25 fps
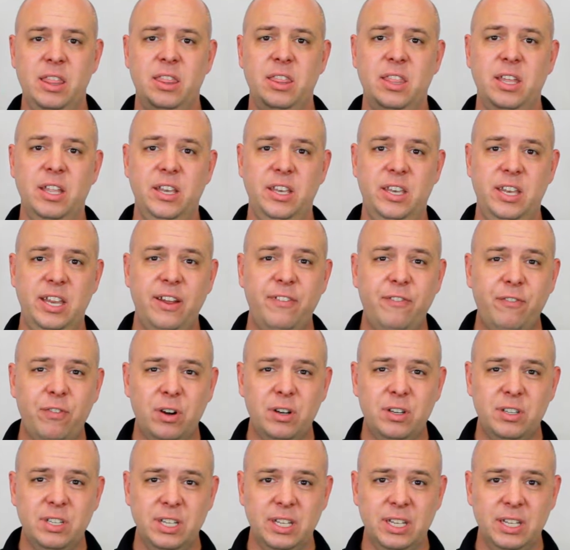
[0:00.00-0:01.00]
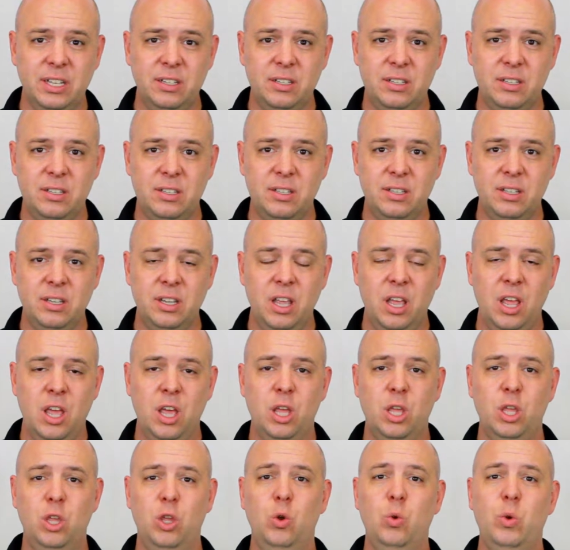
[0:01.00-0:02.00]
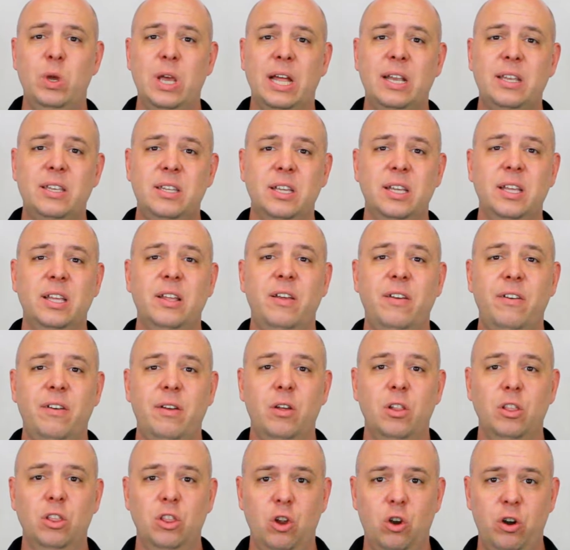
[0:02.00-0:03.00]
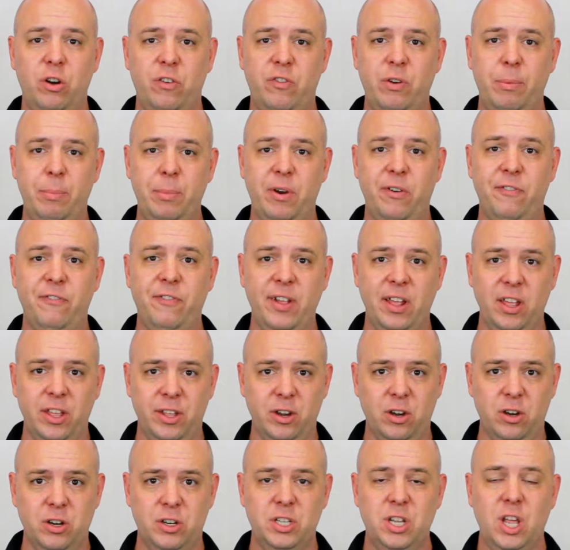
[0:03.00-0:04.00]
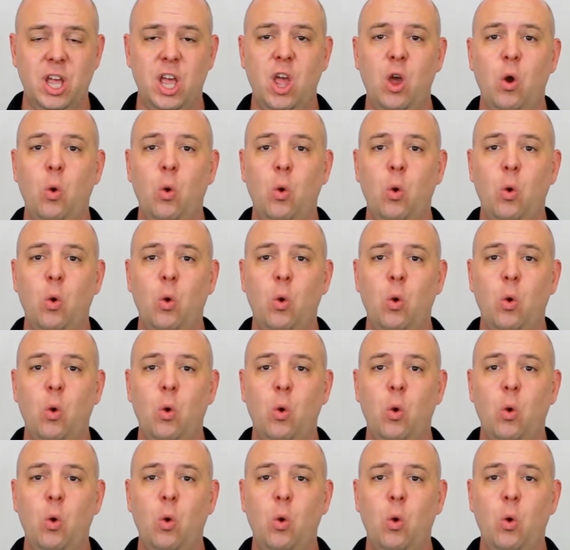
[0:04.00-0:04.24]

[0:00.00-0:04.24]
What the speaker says: The difference is you got to learn from your failures.